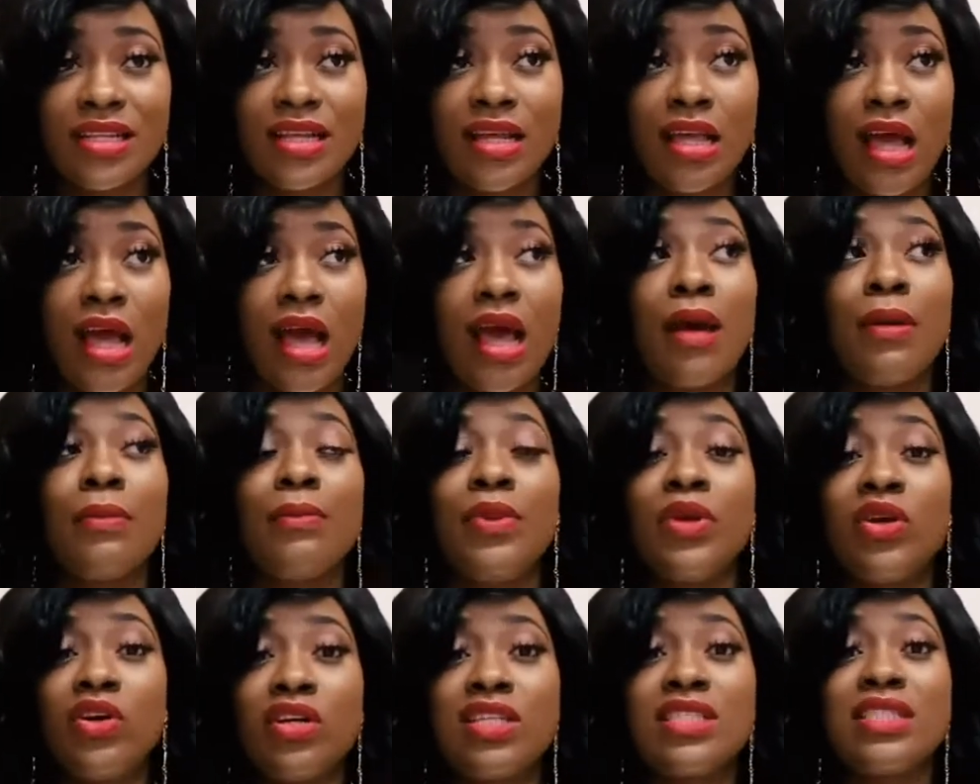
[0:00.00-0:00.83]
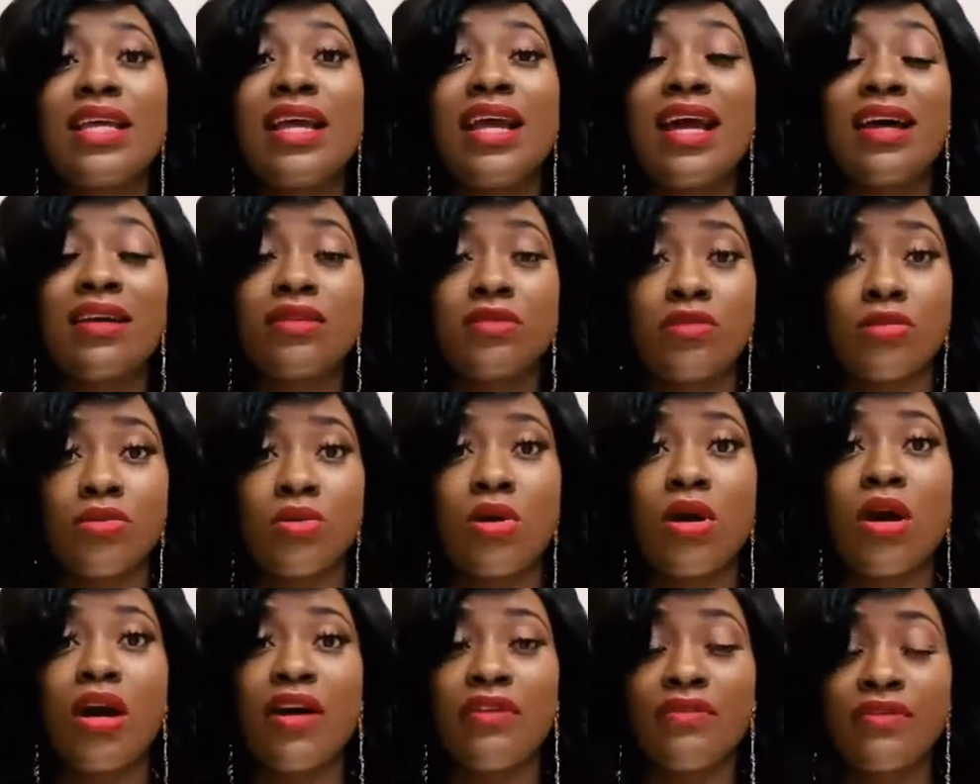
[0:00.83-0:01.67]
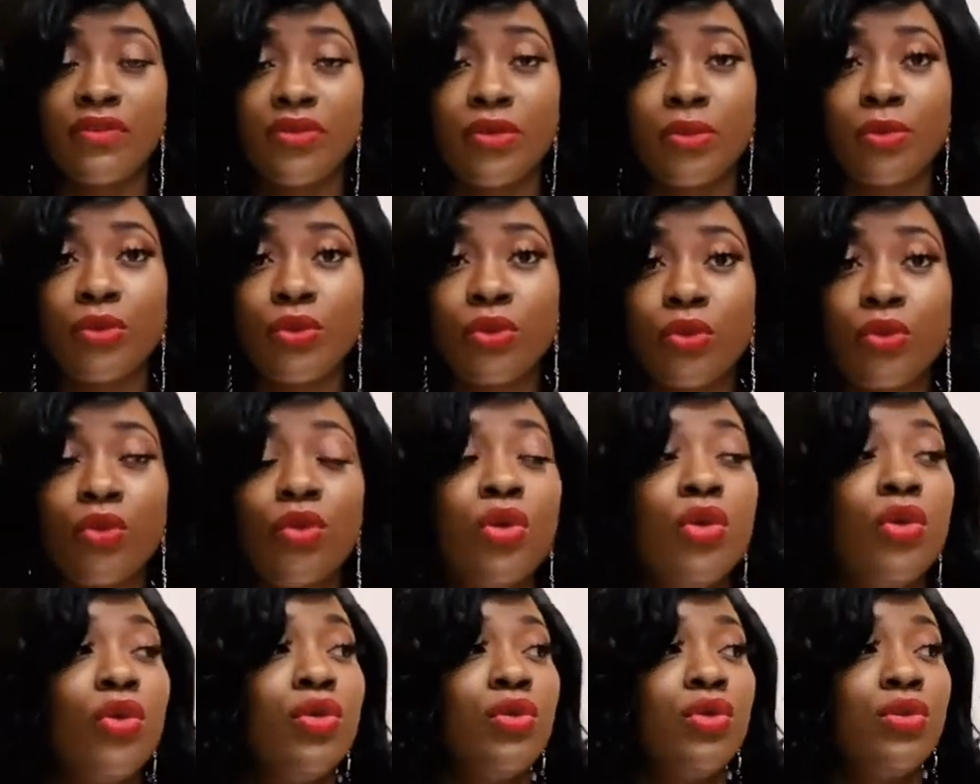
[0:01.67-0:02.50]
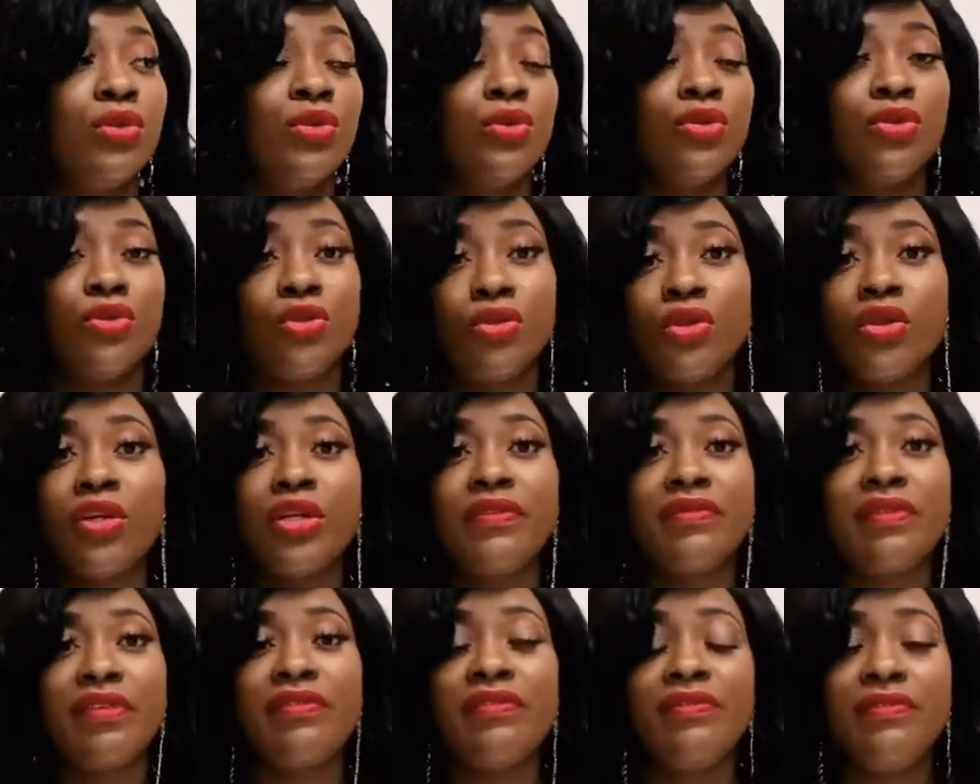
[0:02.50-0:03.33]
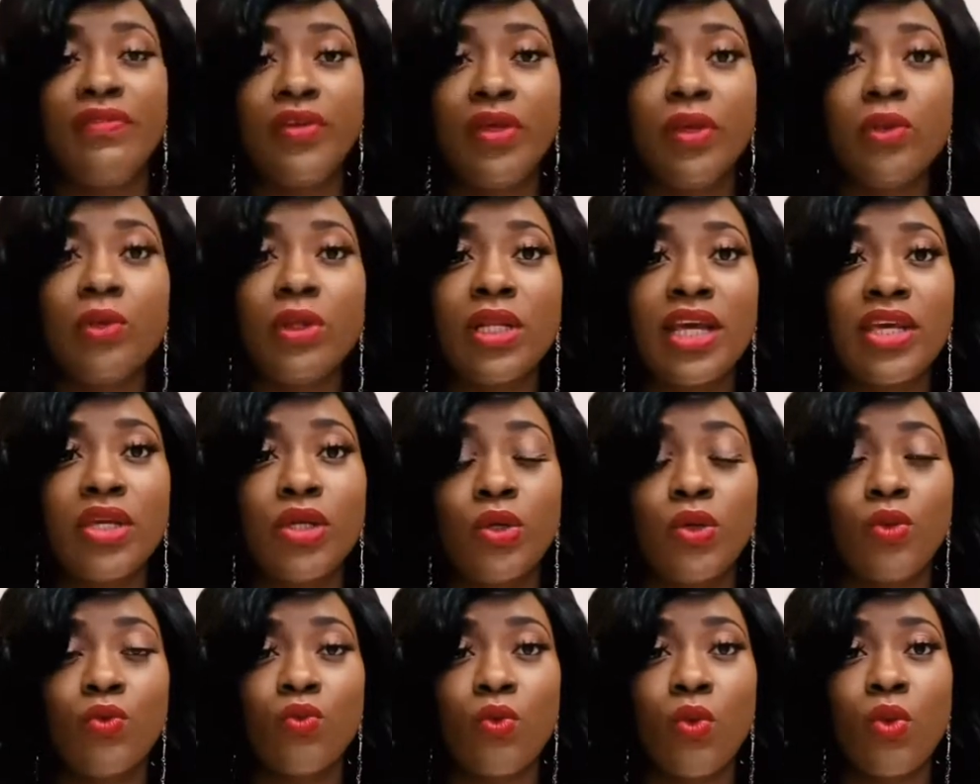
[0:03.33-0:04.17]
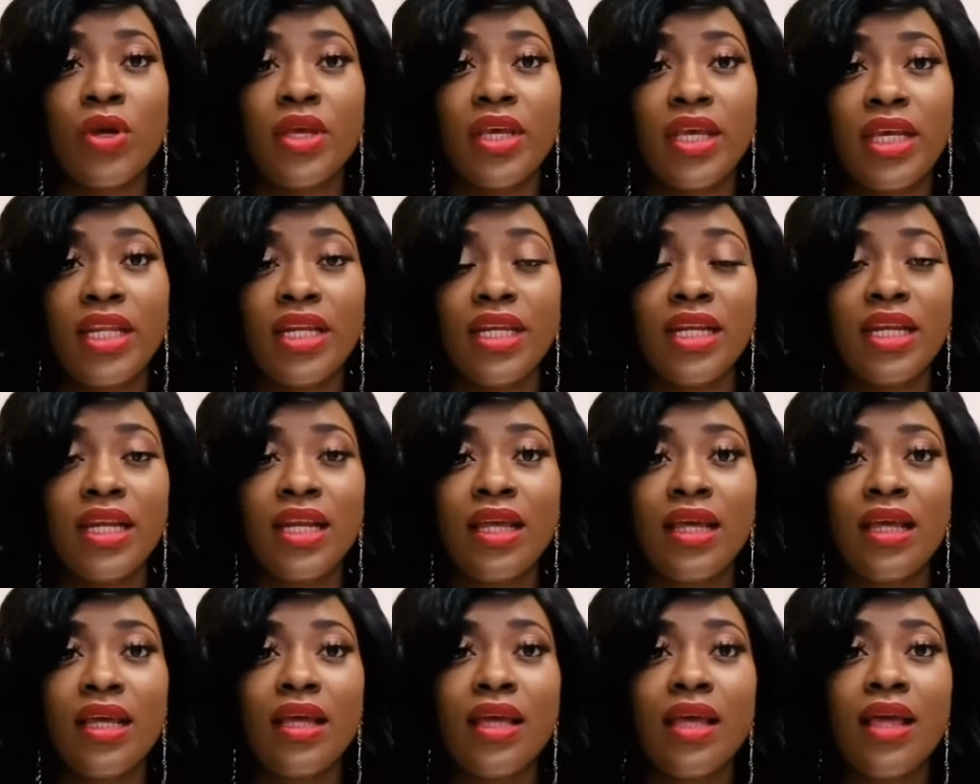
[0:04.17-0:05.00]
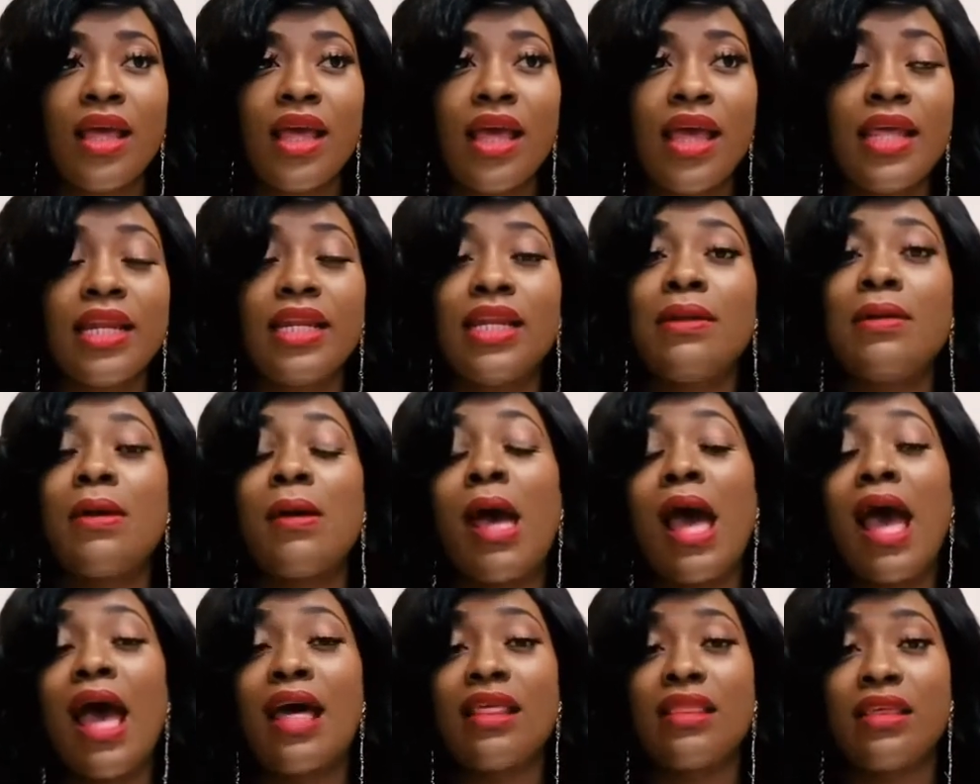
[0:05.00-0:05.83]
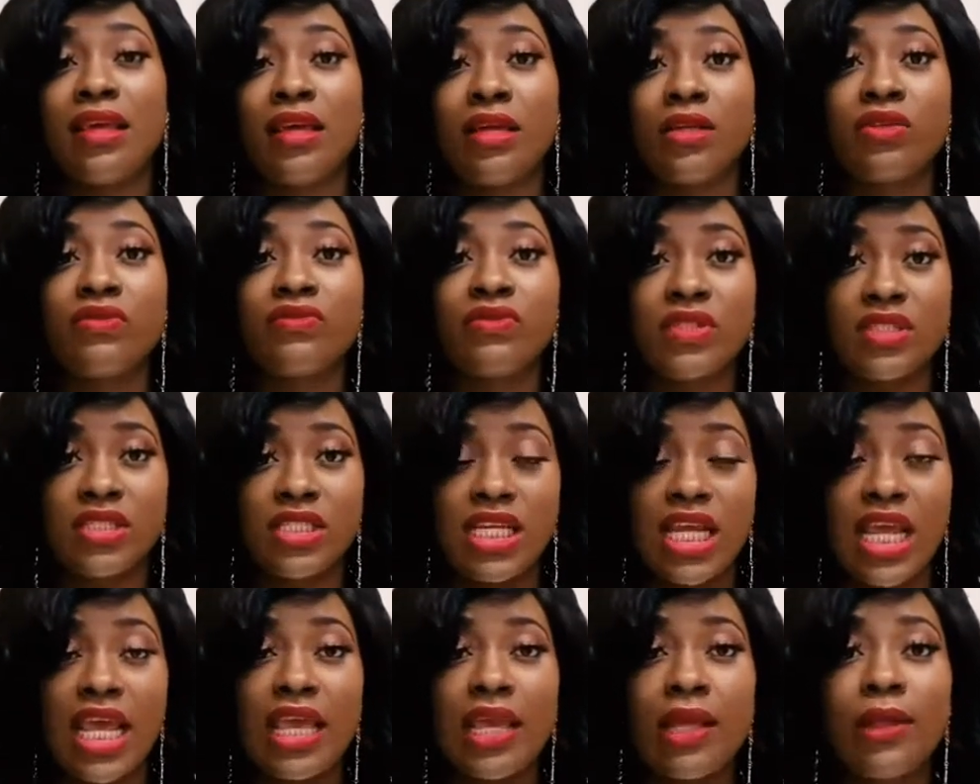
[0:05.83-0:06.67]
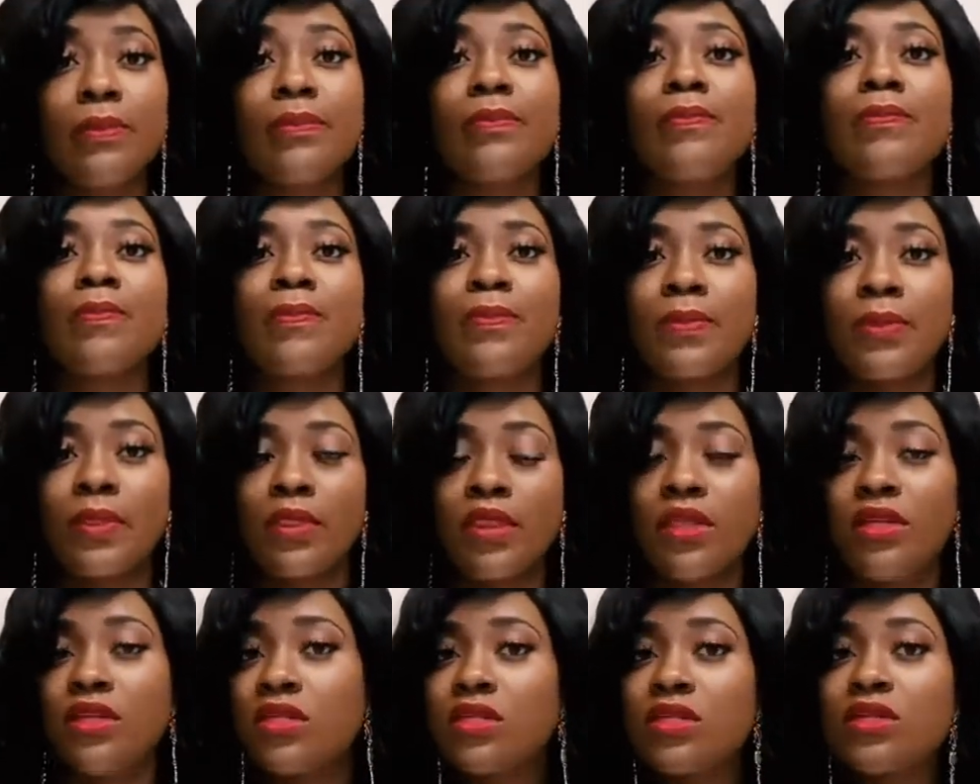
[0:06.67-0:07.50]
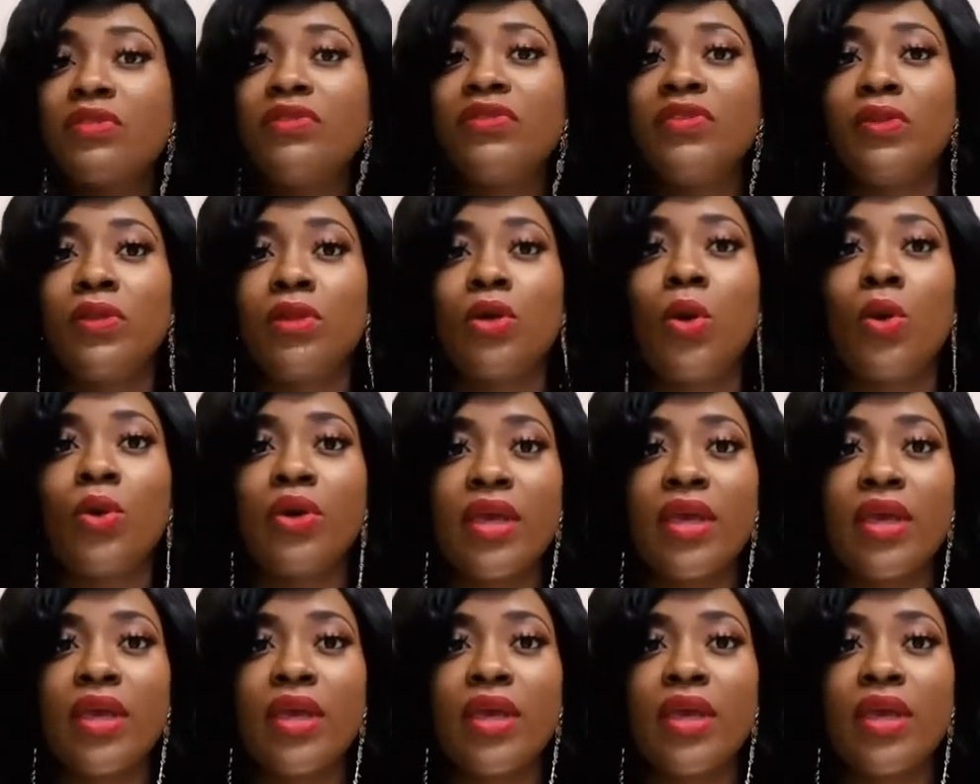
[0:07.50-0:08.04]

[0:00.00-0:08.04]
because they are so comfortable. You don't even feel like you're walking, and at the end of the day you still feel okay.